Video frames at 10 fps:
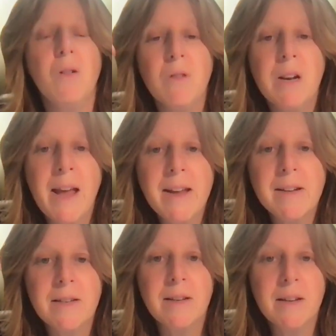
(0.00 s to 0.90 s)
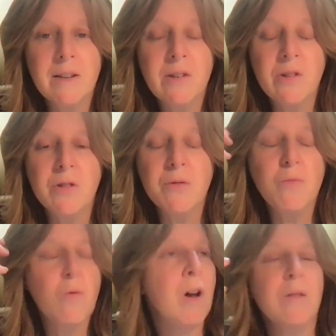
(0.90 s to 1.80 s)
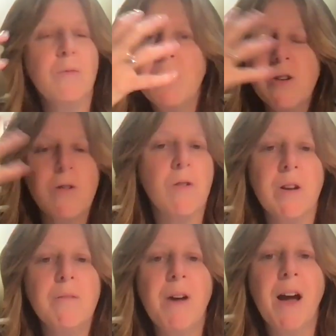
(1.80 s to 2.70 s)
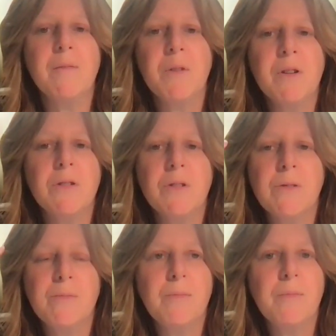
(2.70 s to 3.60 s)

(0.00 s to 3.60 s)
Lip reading: relate to what we're talking about, because